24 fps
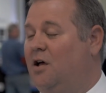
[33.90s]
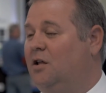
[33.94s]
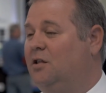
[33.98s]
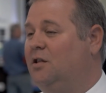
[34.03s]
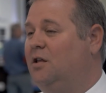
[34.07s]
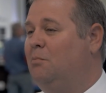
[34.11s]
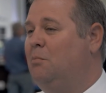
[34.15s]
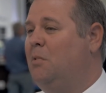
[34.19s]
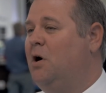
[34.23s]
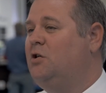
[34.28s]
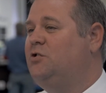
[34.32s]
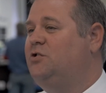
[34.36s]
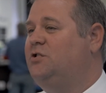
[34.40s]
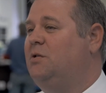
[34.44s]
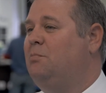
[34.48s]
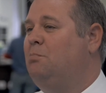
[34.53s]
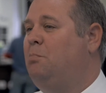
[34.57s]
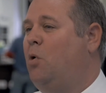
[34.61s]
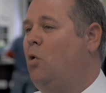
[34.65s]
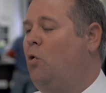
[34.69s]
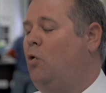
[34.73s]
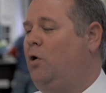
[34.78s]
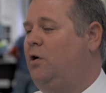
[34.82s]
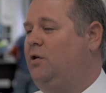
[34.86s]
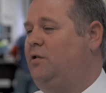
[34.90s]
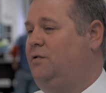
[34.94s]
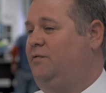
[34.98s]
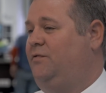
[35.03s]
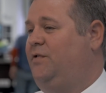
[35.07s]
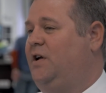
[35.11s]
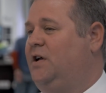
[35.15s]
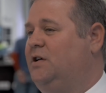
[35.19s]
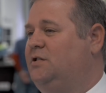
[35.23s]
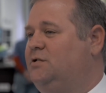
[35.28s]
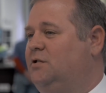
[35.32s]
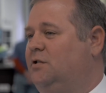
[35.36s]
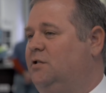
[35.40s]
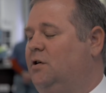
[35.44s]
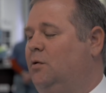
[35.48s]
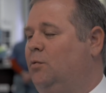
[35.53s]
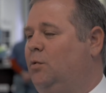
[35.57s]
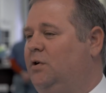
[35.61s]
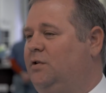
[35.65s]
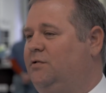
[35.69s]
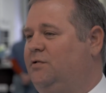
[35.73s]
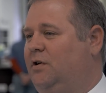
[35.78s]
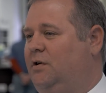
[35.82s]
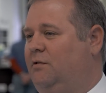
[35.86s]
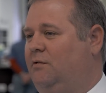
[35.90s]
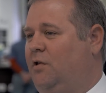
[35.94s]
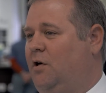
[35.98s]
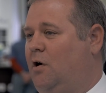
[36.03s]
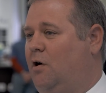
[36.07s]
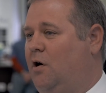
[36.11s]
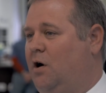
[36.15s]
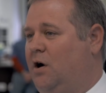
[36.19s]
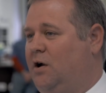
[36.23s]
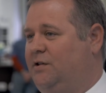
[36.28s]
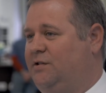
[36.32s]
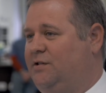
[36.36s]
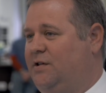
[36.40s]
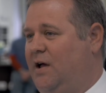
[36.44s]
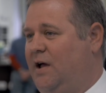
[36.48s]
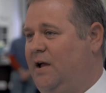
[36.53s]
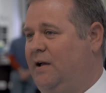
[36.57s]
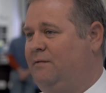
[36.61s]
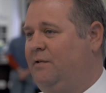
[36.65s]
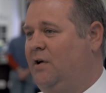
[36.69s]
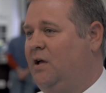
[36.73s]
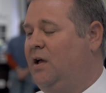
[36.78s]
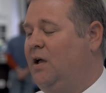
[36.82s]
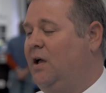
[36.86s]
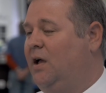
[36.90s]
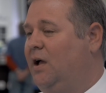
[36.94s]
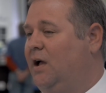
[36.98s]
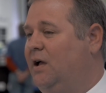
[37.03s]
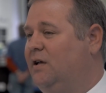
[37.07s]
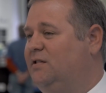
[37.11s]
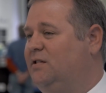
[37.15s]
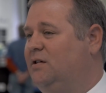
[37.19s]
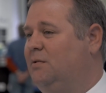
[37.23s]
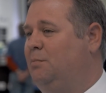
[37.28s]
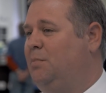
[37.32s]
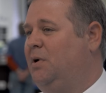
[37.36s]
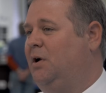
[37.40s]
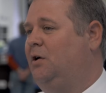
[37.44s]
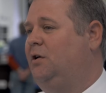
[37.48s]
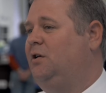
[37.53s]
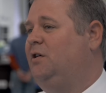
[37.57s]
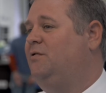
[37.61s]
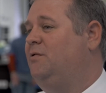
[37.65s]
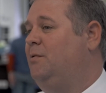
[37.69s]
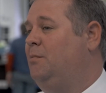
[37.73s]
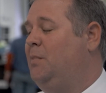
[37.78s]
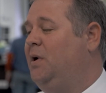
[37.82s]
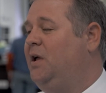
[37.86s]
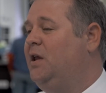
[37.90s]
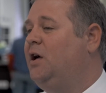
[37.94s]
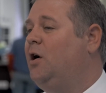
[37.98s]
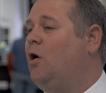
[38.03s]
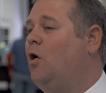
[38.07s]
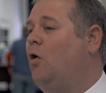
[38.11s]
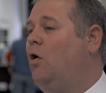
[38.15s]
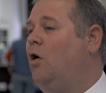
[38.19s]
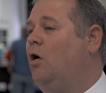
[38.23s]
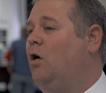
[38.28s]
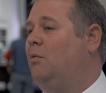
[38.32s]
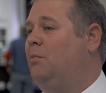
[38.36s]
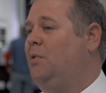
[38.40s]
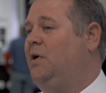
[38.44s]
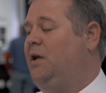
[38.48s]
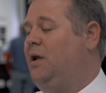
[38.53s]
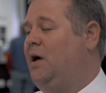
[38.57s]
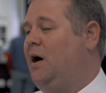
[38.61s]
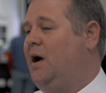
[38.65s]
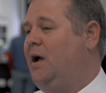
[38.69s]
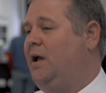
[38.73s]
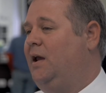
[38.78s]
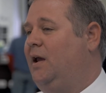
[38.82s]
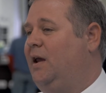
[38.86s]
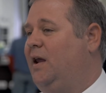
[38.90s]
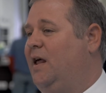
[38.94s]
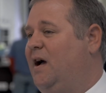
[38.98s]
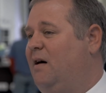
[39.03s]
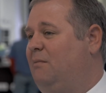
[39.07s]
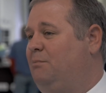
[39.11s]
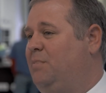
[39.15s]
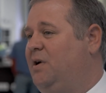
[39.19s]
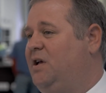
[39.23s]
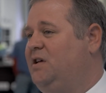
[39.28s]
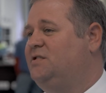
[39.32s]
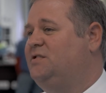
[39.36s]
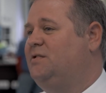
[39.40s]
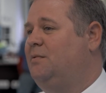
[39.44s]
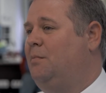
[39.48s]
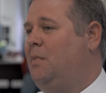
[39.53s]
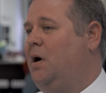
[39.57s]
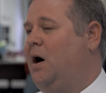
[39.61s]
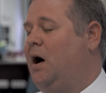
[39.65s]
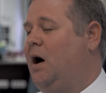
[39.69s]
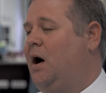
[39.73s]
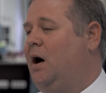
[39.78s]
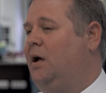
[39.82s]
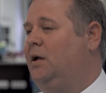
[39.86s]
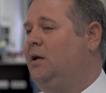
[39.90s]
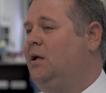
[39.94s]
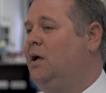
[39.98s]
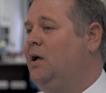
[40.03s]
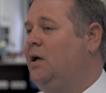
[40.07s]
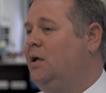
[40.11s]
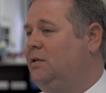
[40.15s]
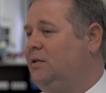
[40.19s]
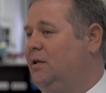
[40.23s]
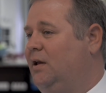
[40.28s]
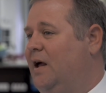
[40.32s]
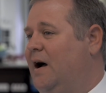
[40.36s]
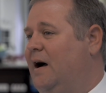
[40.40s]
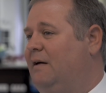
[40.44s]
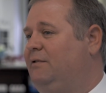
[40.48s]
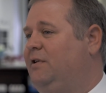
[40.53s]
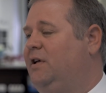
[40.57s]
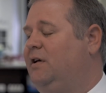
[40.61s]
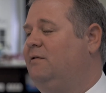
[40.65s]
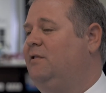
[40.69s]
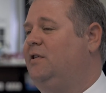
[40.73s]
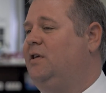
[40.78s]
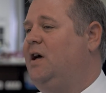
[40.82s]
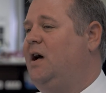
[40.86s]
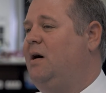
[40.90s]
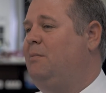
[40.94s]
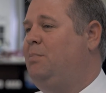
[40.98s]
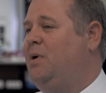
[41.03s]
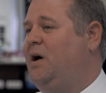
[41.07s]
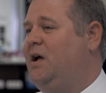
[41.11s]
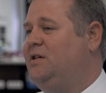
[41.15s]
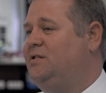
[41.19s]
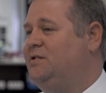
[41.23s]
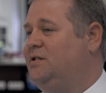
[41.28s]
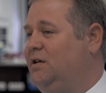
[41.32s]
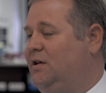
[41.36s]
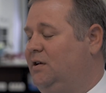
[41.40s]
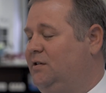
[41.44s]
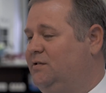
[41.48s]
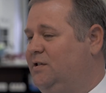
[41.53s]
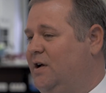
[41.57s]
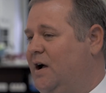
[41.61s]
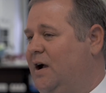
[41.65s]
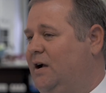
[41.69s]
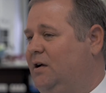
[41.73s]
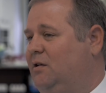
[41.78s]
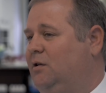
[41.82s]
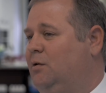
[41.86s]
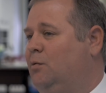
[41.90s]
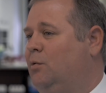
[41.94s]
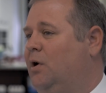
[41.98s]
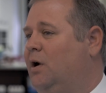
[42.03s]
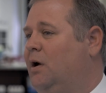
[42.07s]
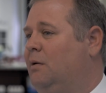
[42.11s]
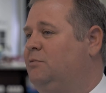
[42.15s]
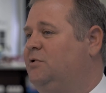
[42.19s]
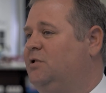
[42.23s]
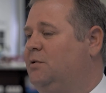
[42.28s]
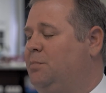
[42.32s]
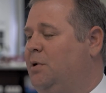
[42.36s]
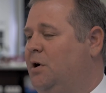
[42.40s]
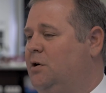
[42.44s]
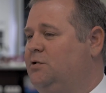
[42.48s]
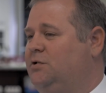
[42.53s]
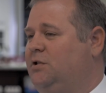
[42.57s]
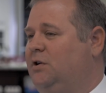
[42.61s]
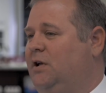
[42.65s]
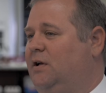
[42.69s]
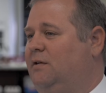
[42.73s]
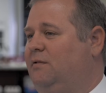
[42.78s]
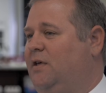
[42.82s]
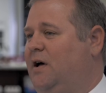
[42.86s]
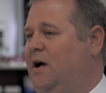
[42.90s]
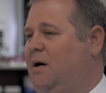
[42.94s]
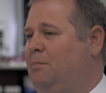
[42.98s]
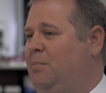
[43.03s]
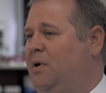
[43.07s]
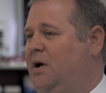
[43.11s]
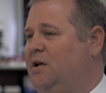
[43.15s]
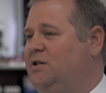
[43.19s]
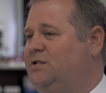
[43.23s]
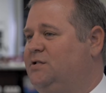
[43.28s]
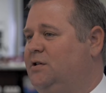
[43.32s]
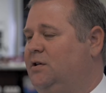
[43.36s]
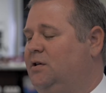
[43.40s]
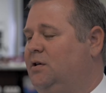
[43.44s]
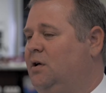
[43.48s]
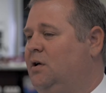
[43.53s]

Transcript: The most important feature that we've seen with RxSafe is the ability for me to go home at night and have peace of mind that I've given that patient exactly what I'm supposed to give that patient.